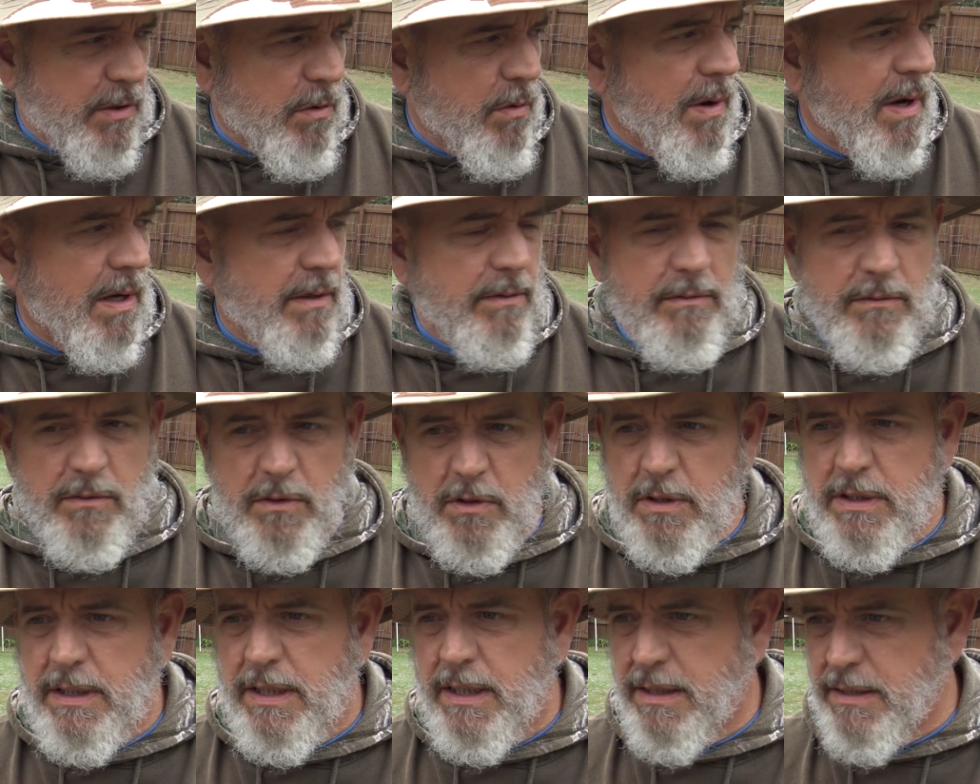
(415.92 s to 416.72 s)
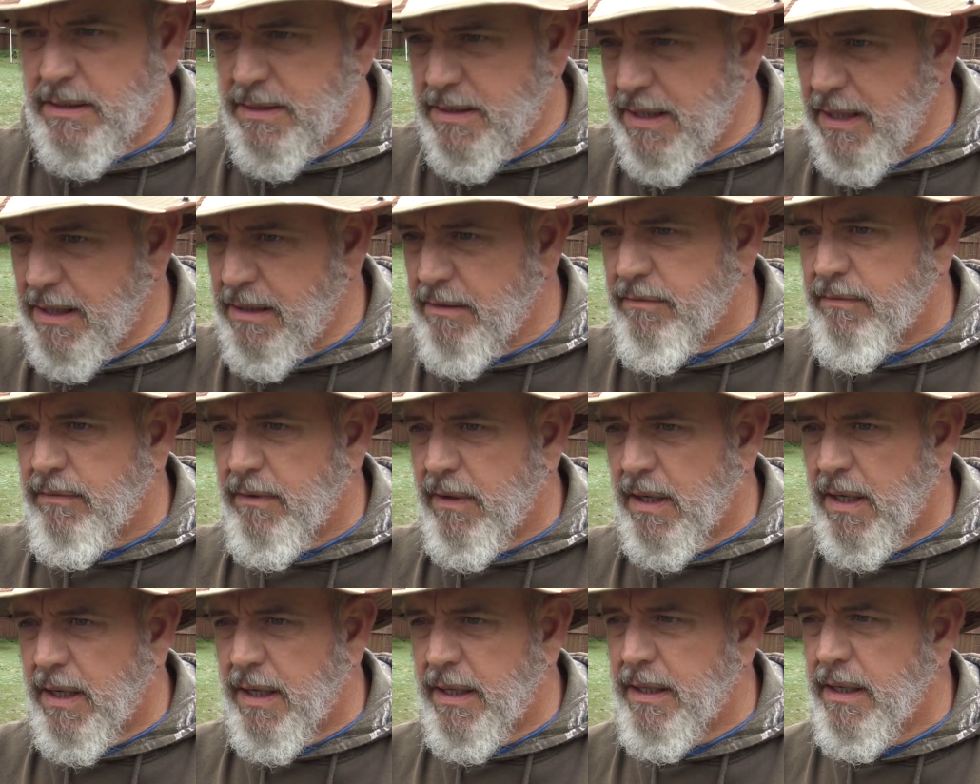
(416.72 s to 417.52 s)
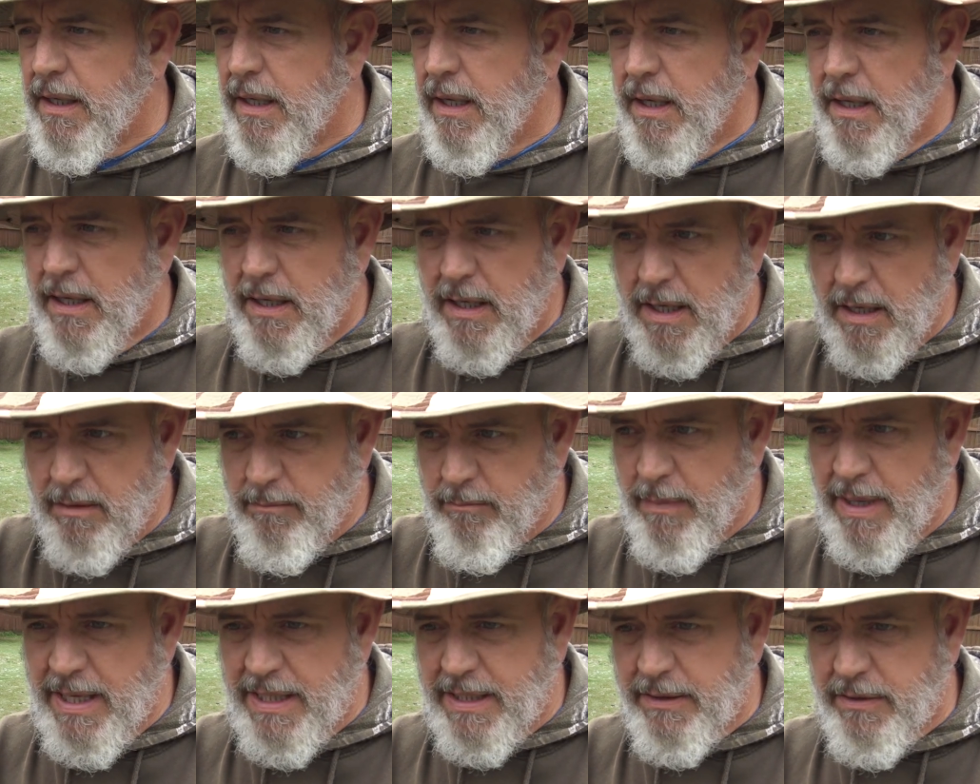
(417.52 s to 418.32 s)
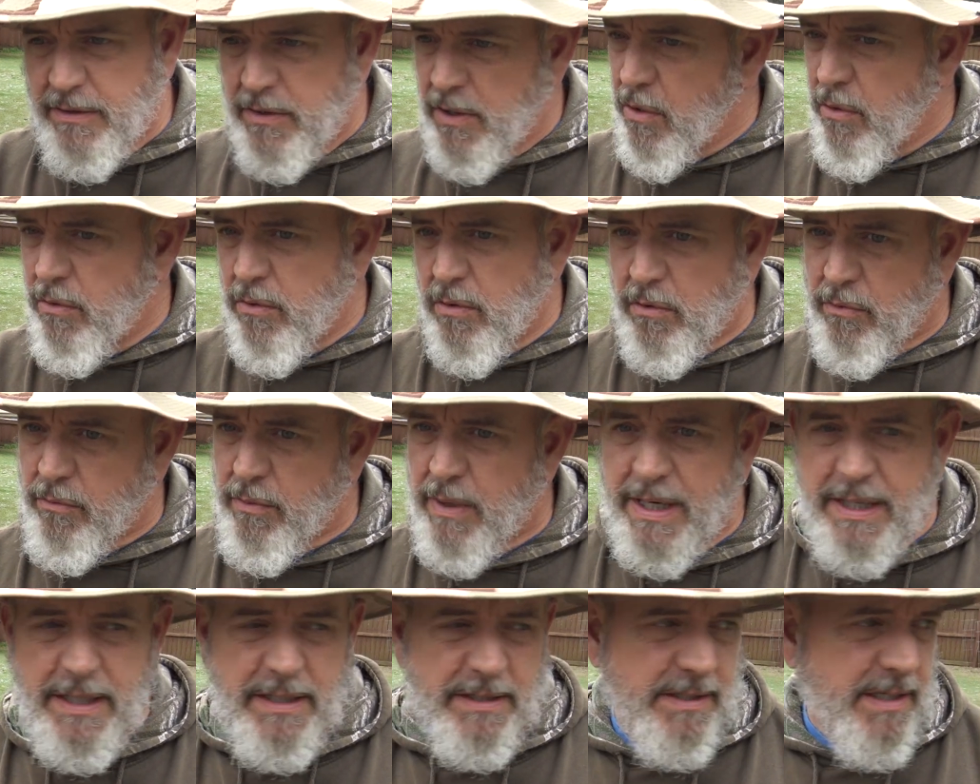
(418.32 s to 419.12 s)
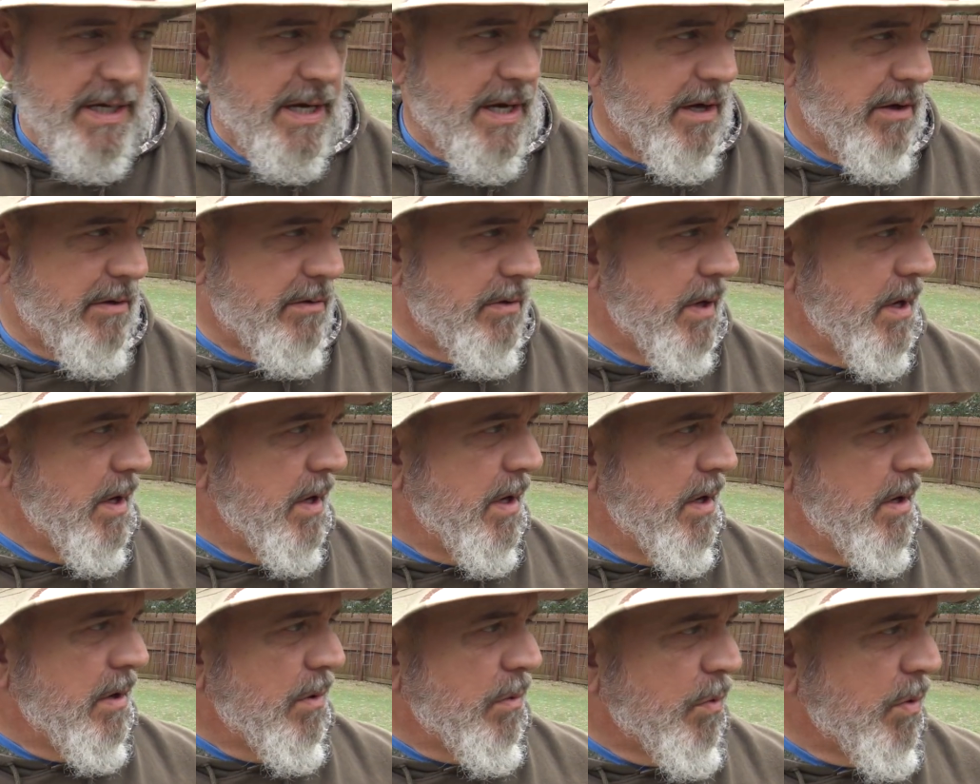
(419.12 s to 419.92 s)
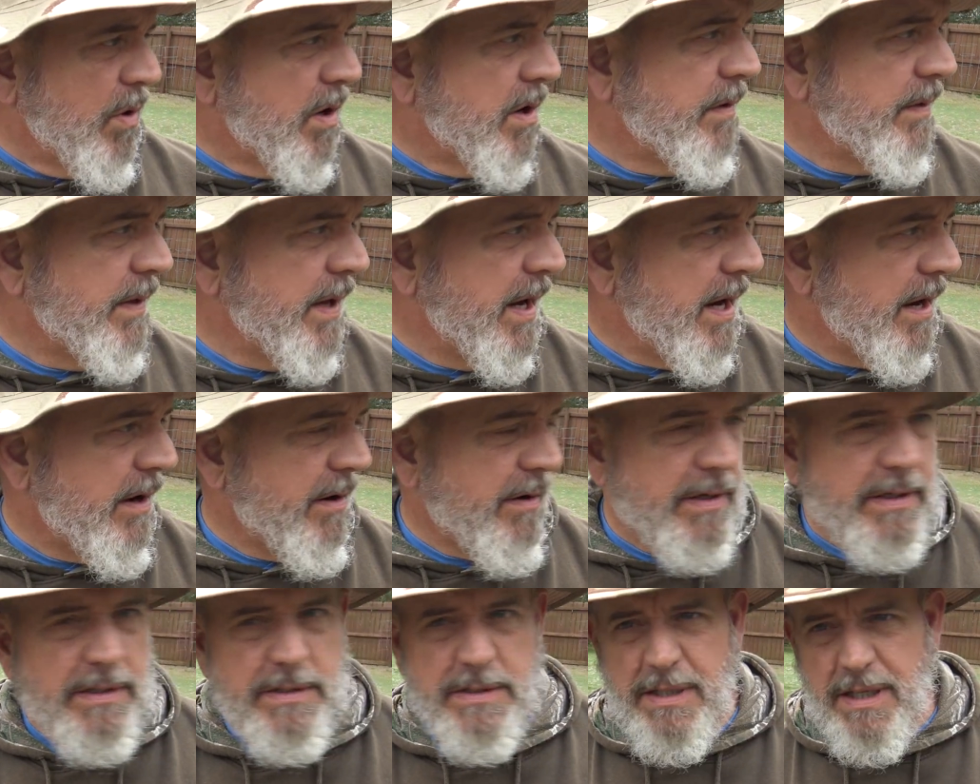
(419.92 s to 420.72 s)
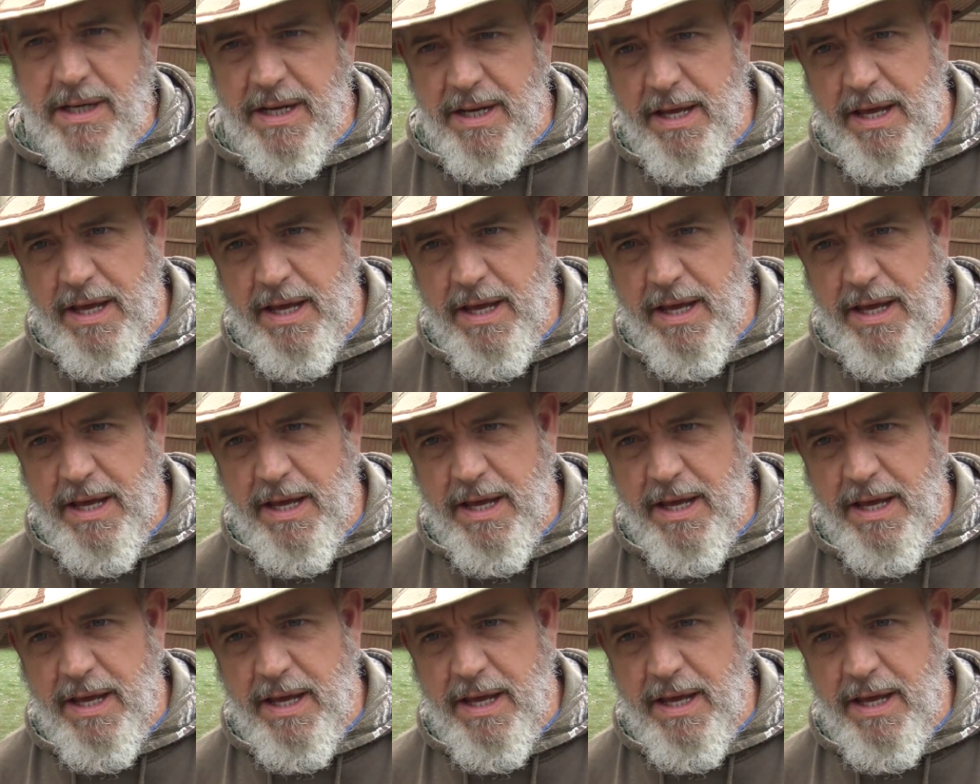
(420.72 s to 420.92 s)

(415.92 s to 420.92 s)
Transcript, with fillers: go out and look and identify and make a note or write it down where are the areas that